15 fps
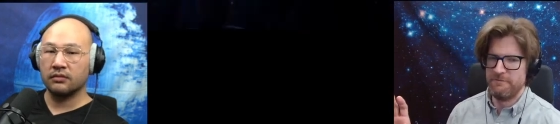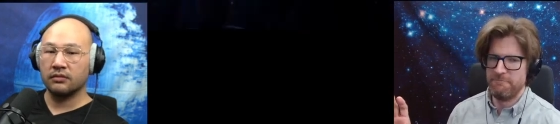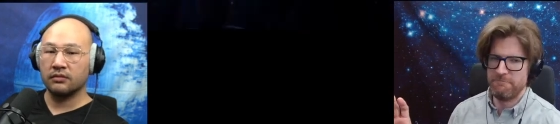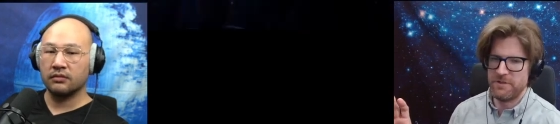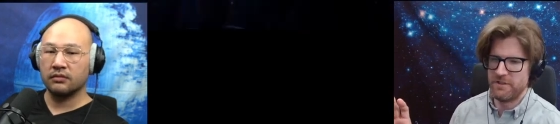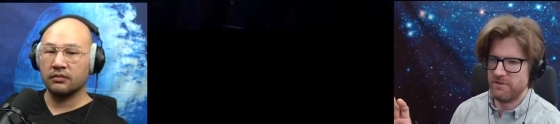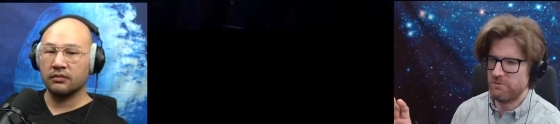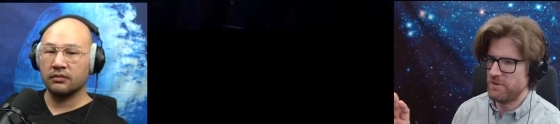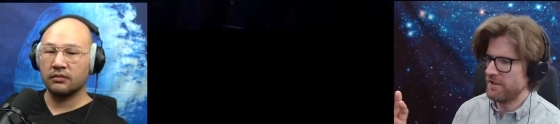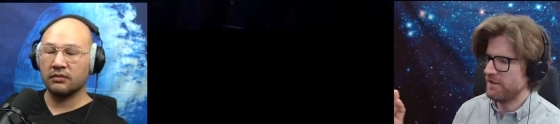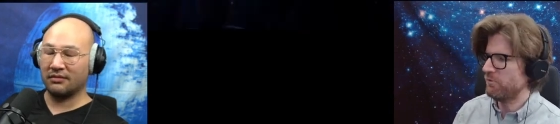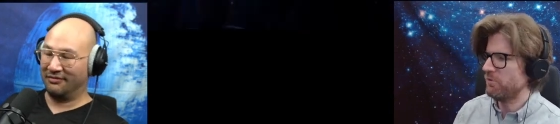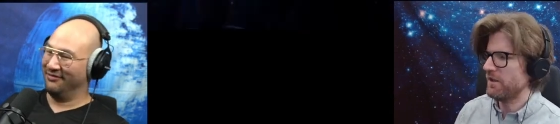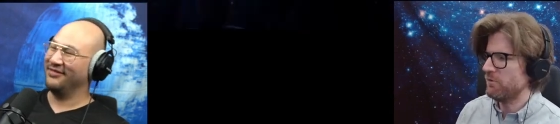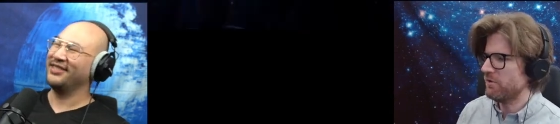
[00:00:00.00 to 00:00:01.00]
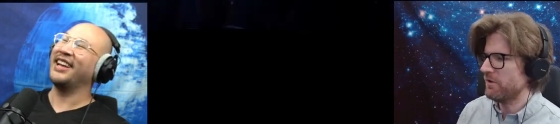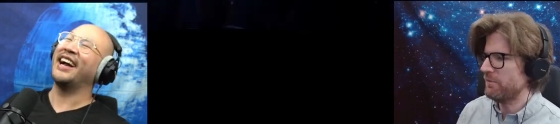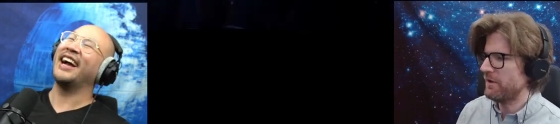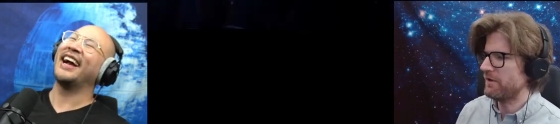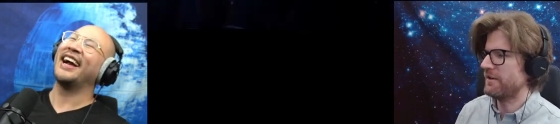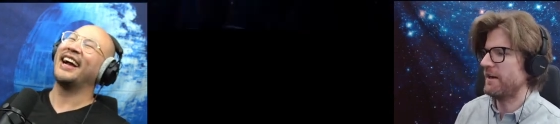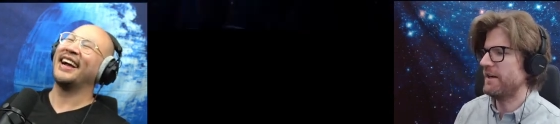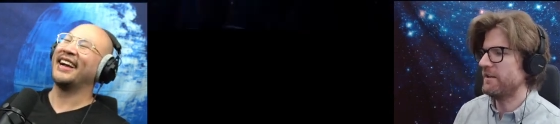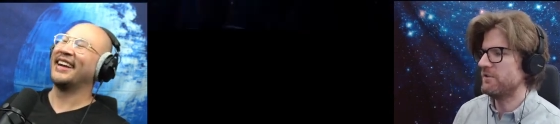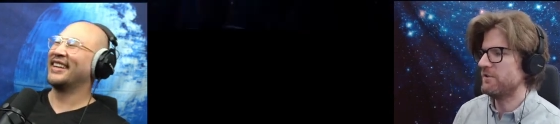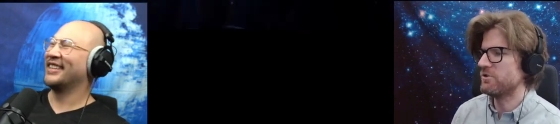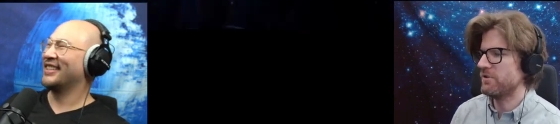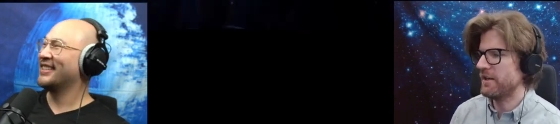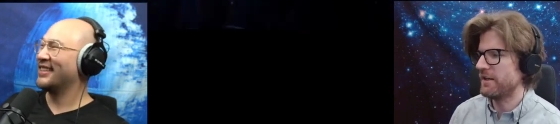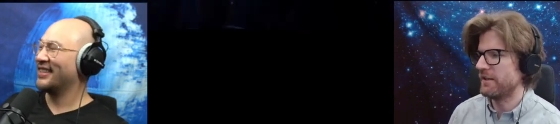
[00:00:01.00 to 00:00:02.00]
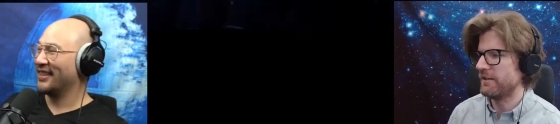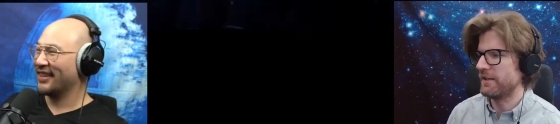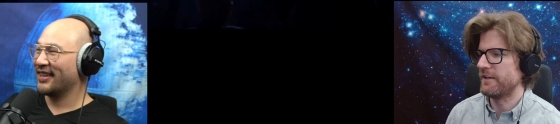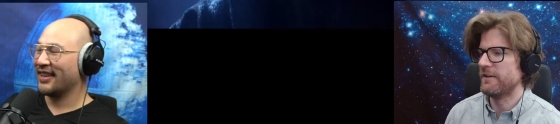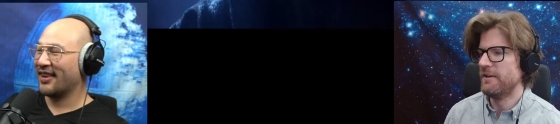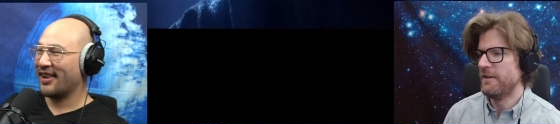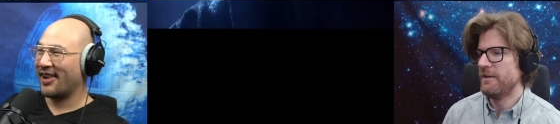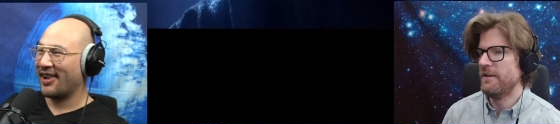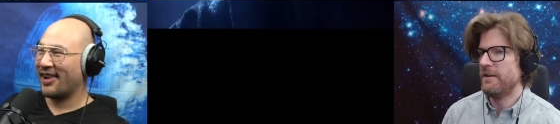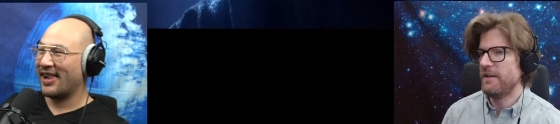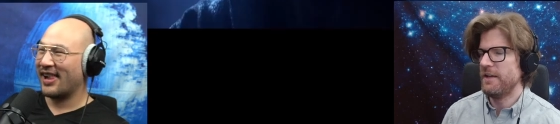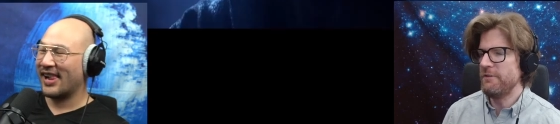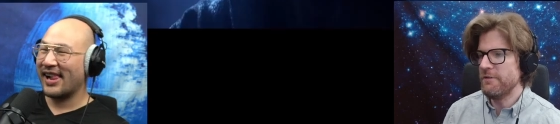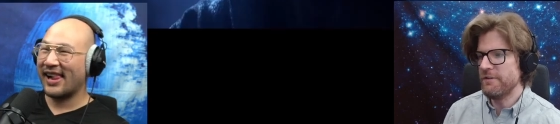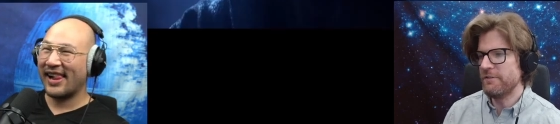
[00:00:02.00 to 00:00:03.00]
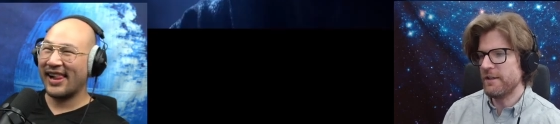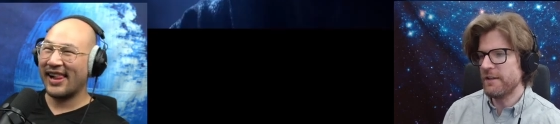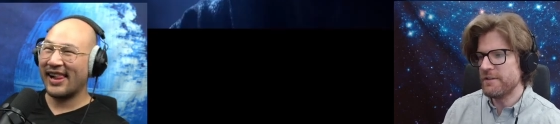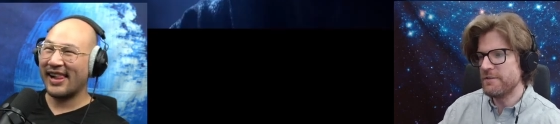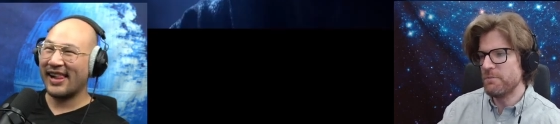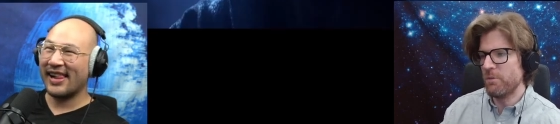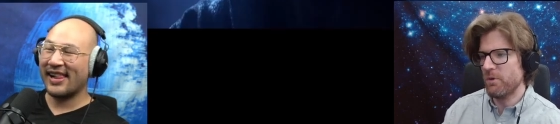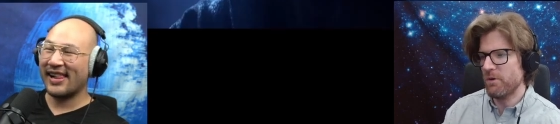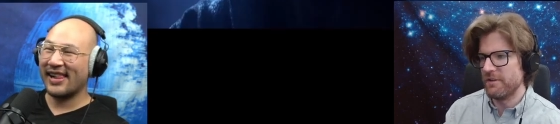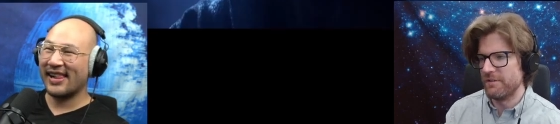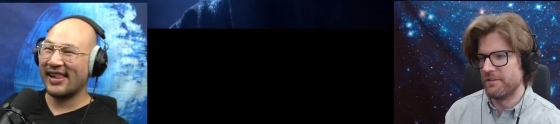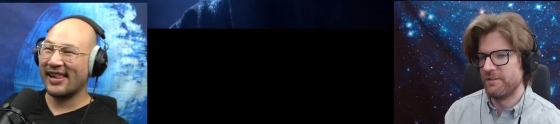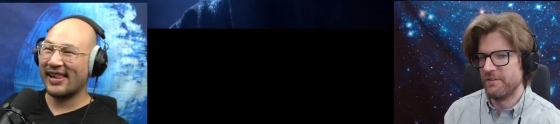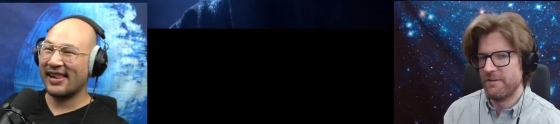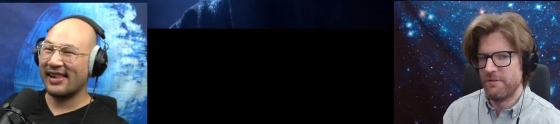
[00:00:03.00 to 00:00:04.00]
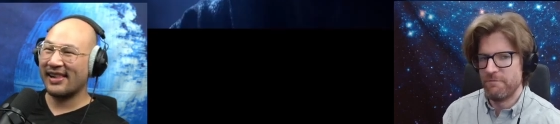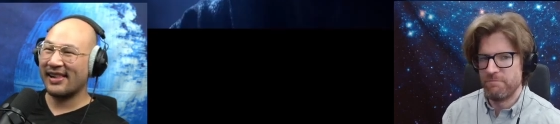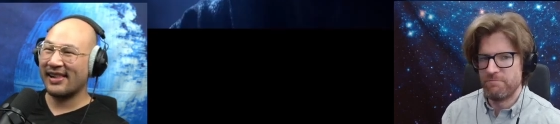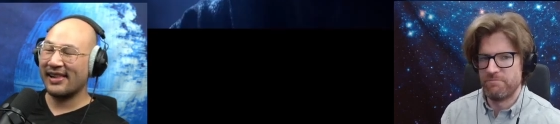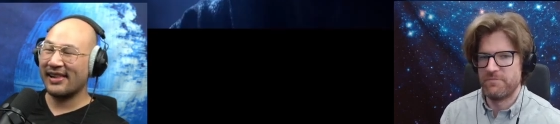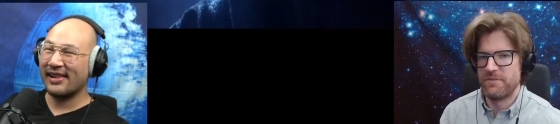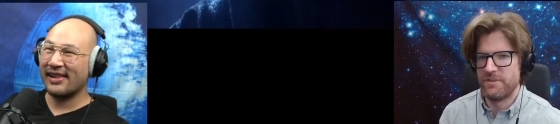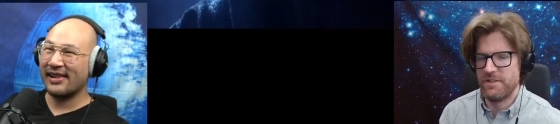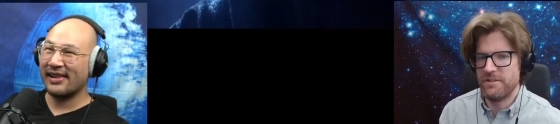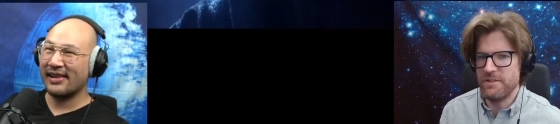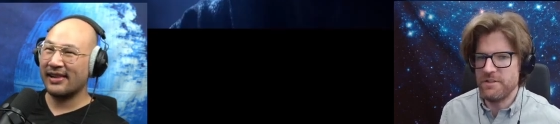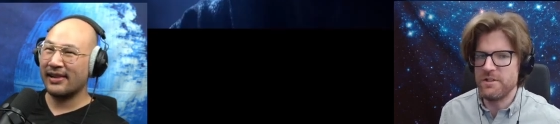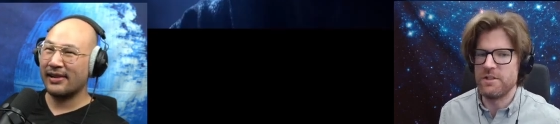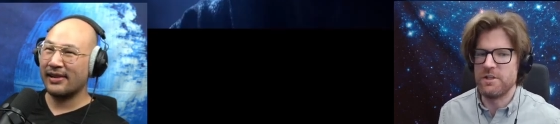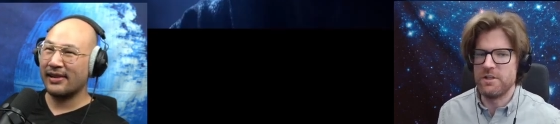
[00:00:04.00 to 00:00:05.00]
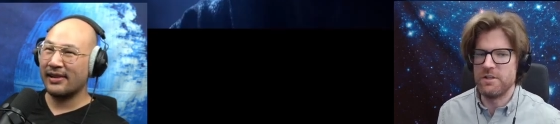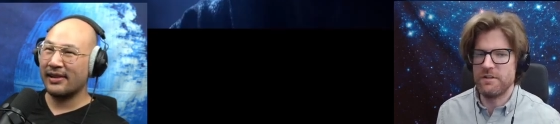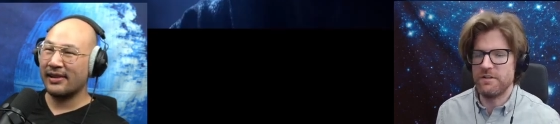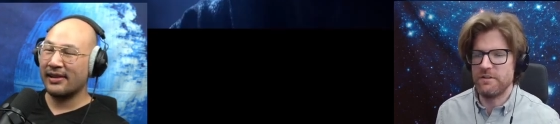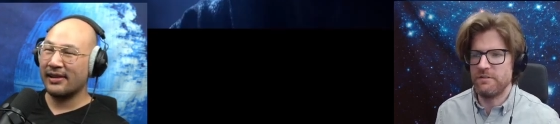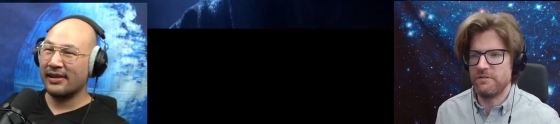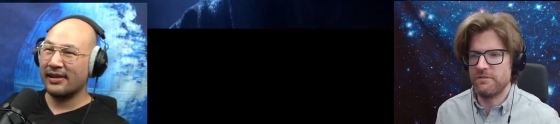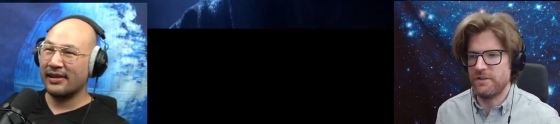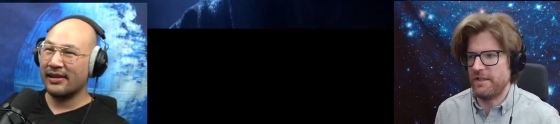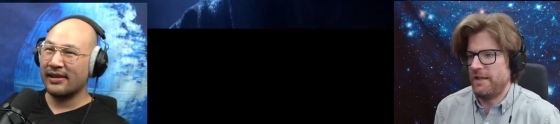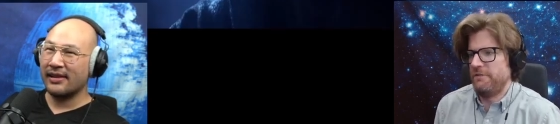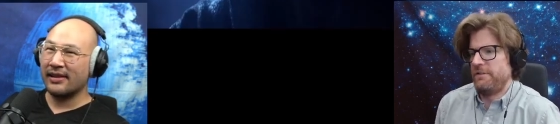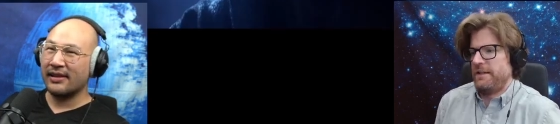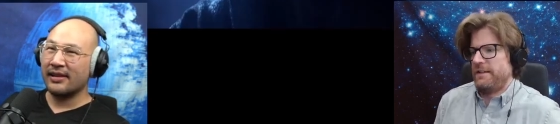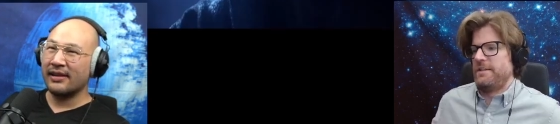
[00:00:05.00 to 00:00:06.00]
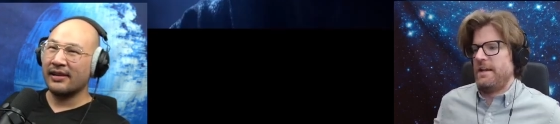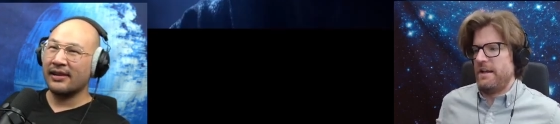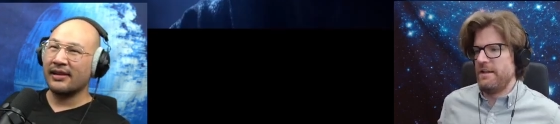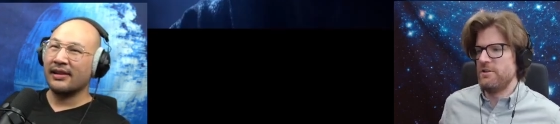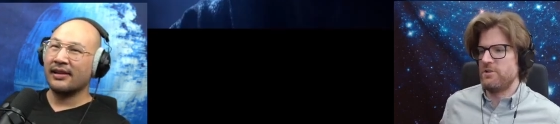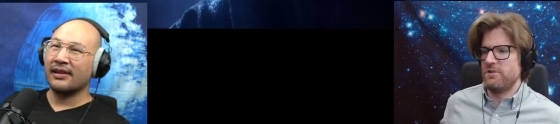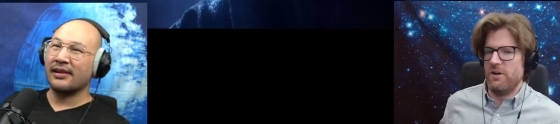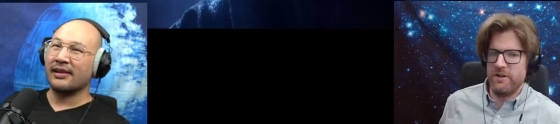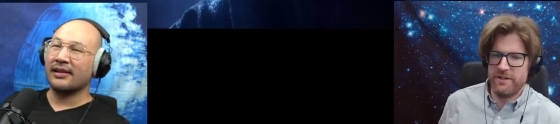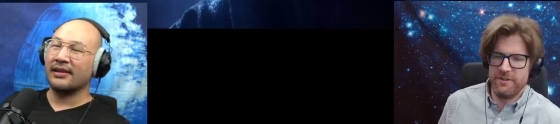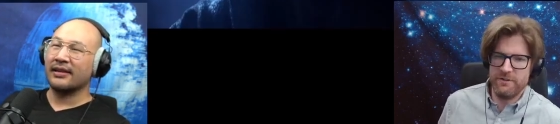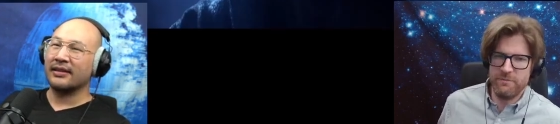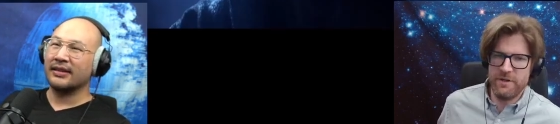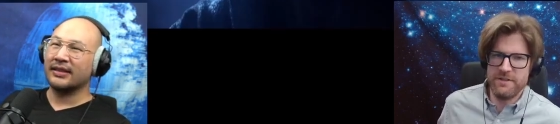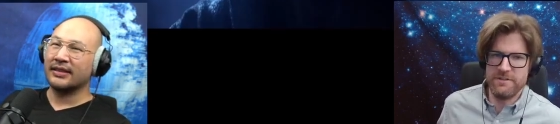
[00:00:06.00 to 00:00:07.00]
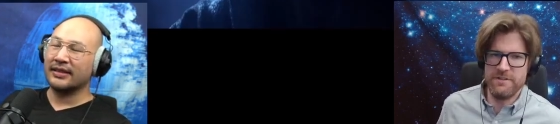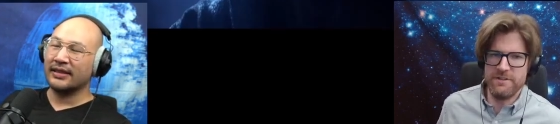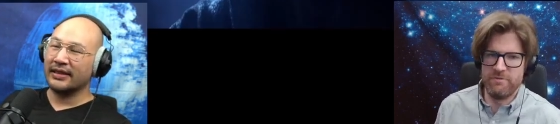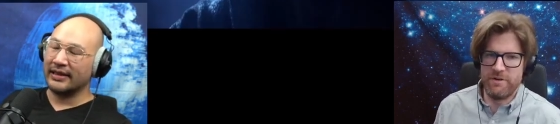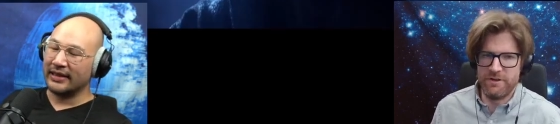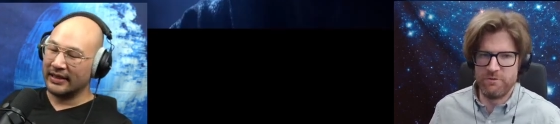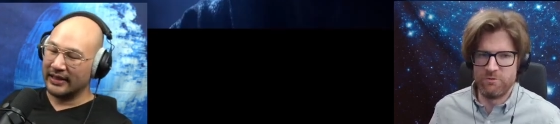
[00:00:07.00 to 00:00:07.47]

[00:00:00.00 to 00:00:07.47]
Speaker 1: You know, we gotta we gotta worry about Kylo's training. Like, even if that is important, this is a they have like ten Starkiller bases ready to